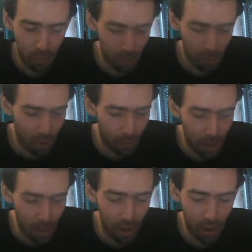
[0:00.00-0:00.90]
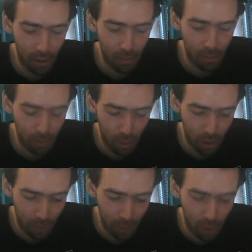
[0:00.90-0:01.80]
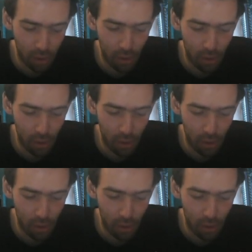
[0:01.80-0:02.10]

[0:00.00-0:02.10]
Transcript: of uh, worth of good